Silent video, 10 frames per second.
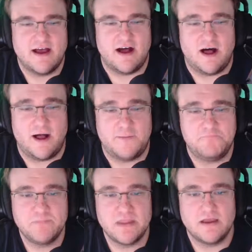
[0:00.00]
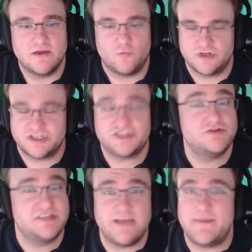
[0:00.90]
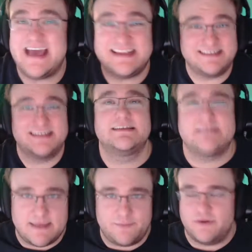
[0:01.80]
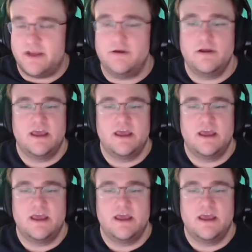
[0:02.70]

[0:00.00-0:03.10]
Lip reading: We'll just use him as an example here.